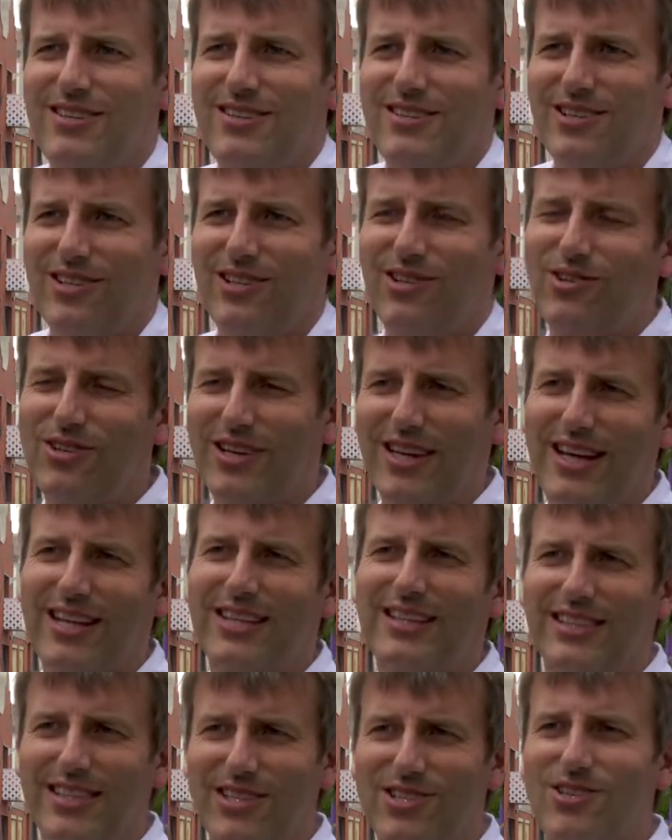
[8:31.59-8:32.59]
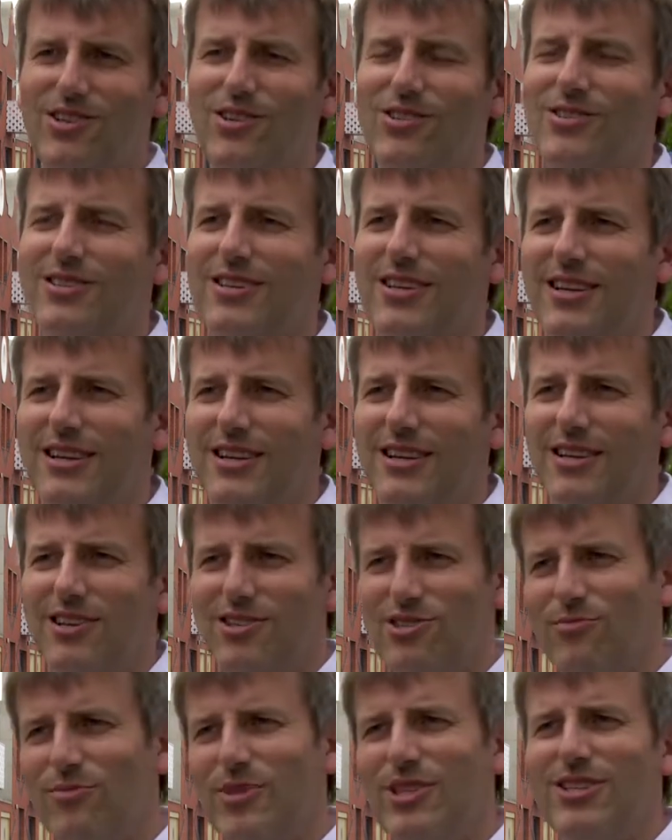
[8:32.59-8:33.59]
to look at and discuss the
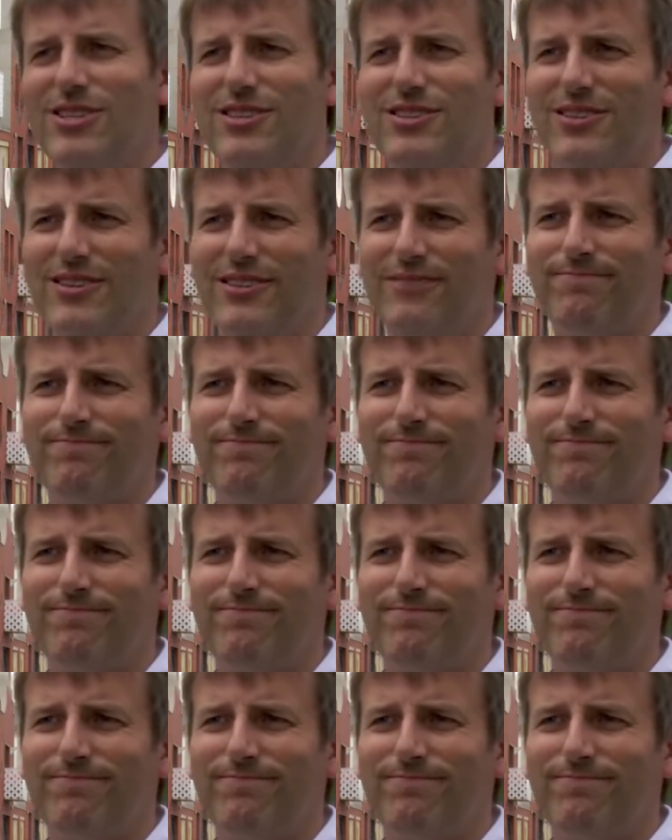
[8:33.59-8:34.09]
submissions.